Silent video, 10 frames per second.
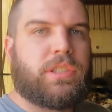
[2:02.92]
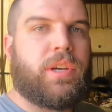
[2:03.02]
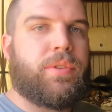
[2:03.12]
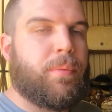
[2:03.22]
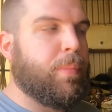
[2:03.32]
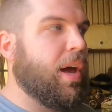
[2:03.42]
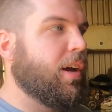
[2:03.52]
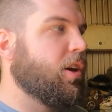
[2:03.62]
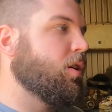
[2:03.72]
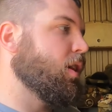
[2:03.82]
So in the
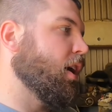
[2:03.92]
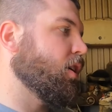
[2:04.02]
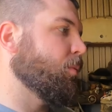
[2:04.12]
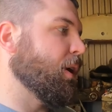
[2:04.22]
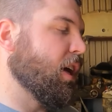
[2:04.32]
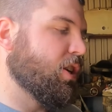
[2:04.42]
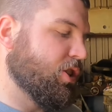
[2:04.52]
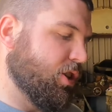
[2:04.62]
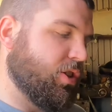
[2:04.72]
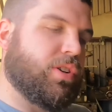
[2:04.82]
back of your Lycoming
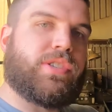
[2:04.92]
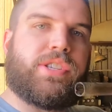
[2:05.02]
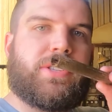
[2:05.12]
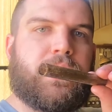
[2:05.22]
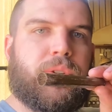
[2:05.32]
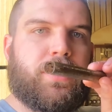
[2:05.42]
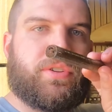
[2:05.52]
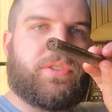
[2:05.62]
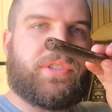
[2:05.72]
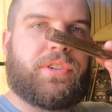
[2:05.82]
engines, there's this
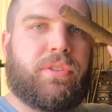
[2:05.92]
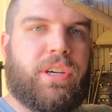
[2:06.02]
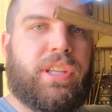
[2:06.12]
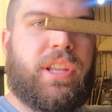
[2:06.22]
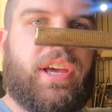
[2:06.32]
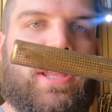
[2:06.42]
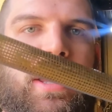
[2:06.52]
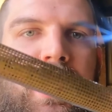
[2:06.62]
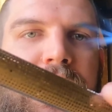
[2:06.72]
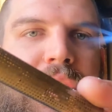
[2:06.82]
little screen
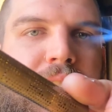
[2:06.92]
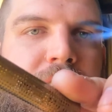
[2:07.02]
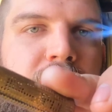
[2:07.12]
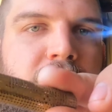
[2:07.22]
like this.